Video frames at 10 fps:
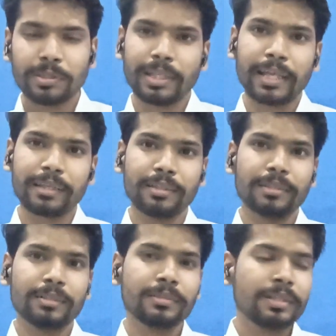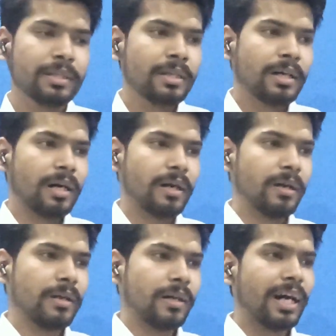like
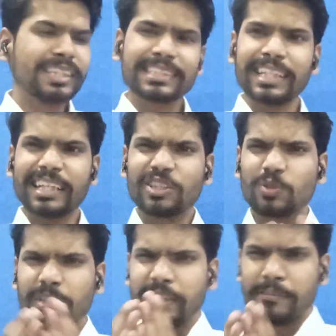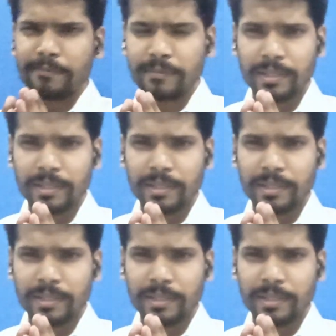asking it to give